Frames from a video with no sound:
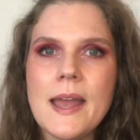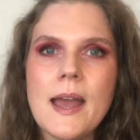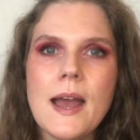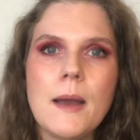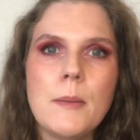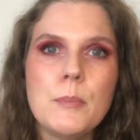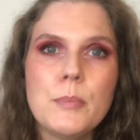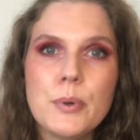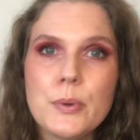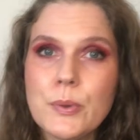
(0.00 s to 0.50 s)

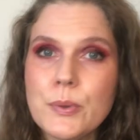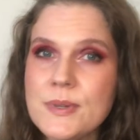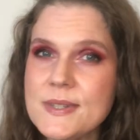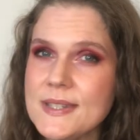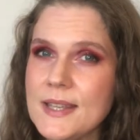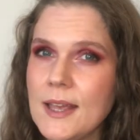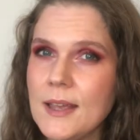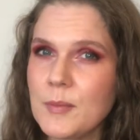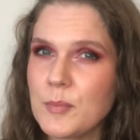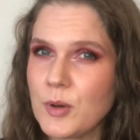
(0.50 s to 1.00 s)
am
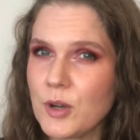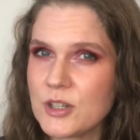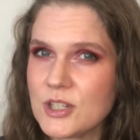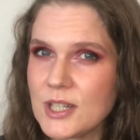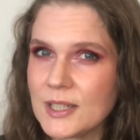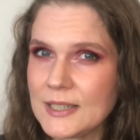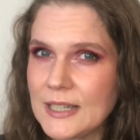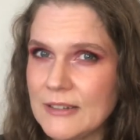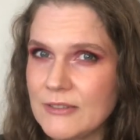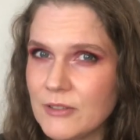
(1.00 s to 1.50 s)
pausing
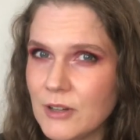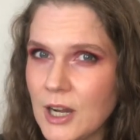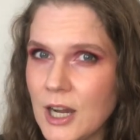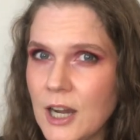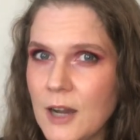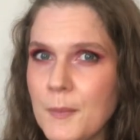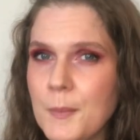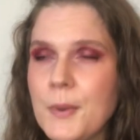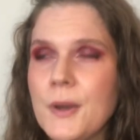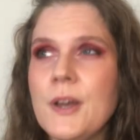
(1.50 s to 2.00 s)
Project Level
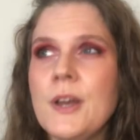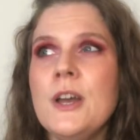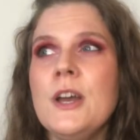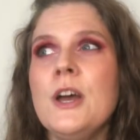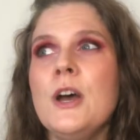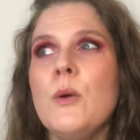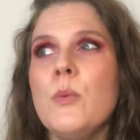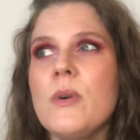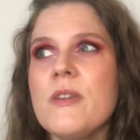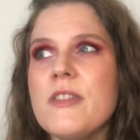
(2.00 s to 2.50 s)
Up
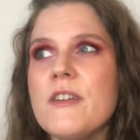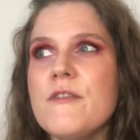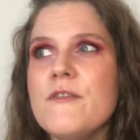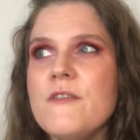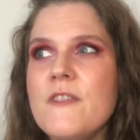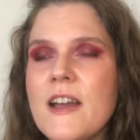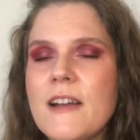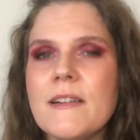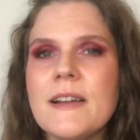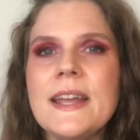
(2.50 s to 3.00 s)
with a
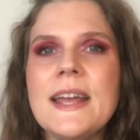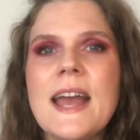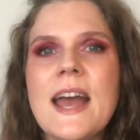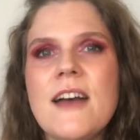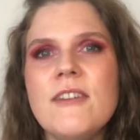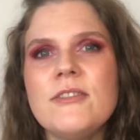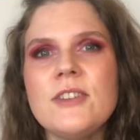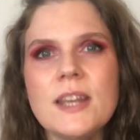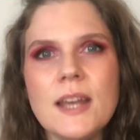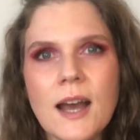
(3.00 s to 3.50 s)
very
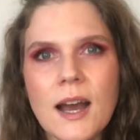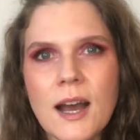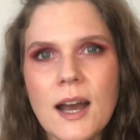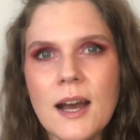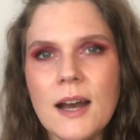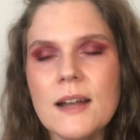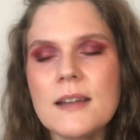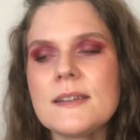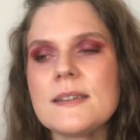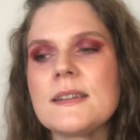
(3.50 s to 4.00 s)
heavy
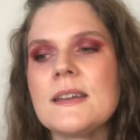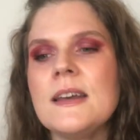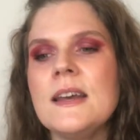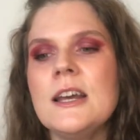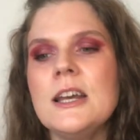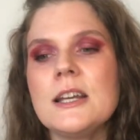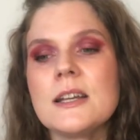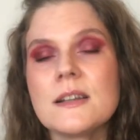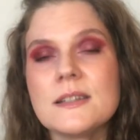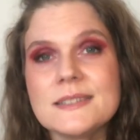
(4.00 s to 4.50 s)
heart
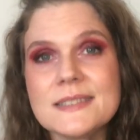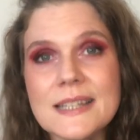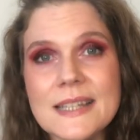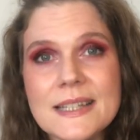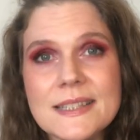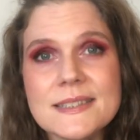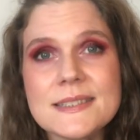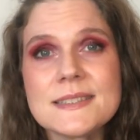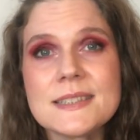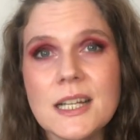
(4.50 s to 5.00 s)
because it
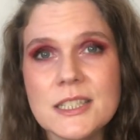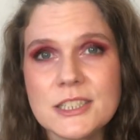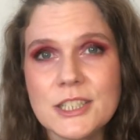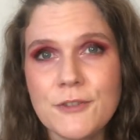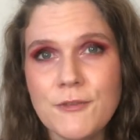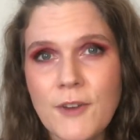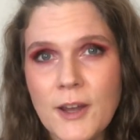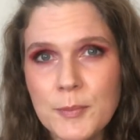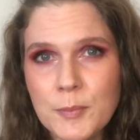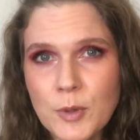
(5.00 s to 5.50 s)
is such a
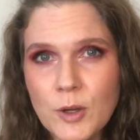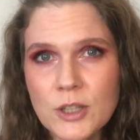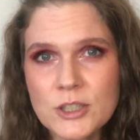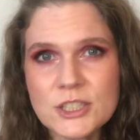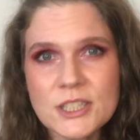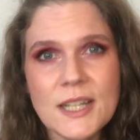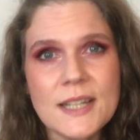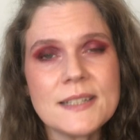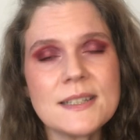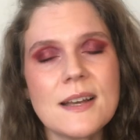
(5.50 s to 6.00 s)
fun
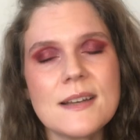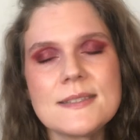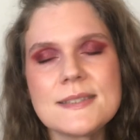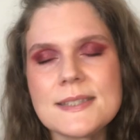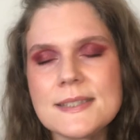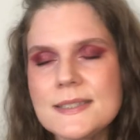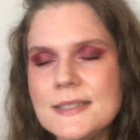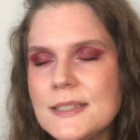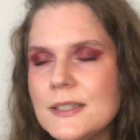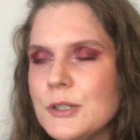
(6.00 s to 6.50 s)
project. I
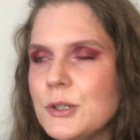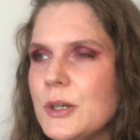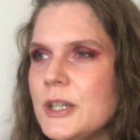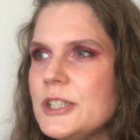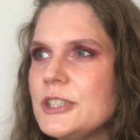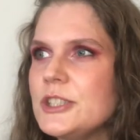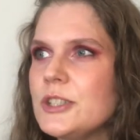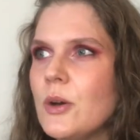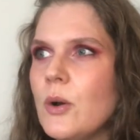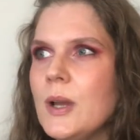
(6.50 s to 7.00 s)
still
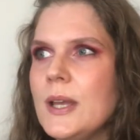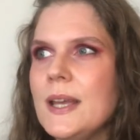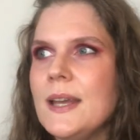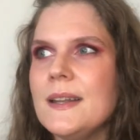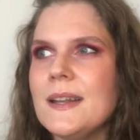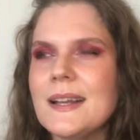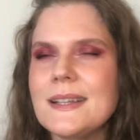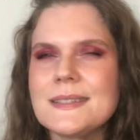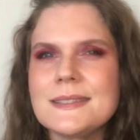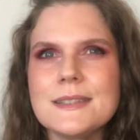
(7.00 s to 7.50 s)
enjoy it.
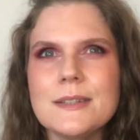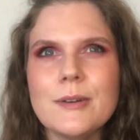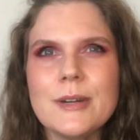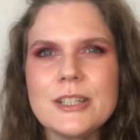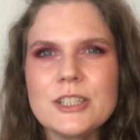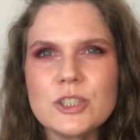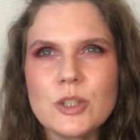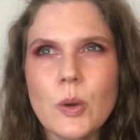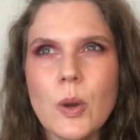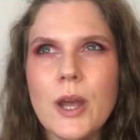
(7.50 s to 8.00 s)
I still
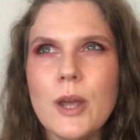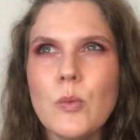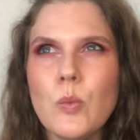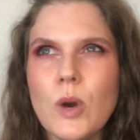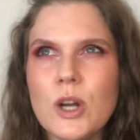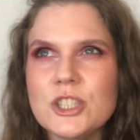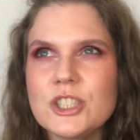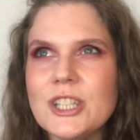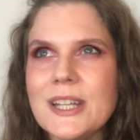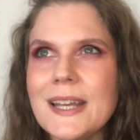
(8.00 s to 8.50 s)
enjoy
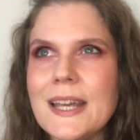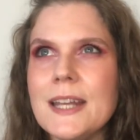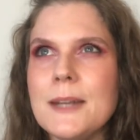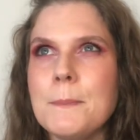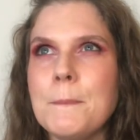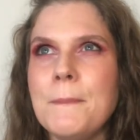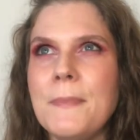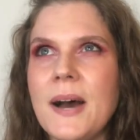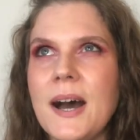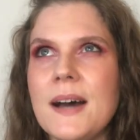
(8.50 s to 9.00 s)
watching it,
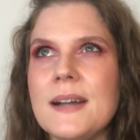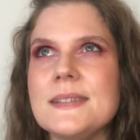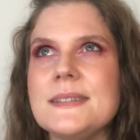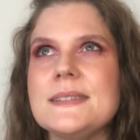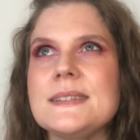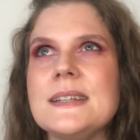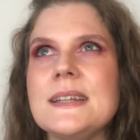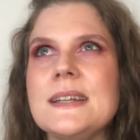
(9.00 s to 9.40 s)
but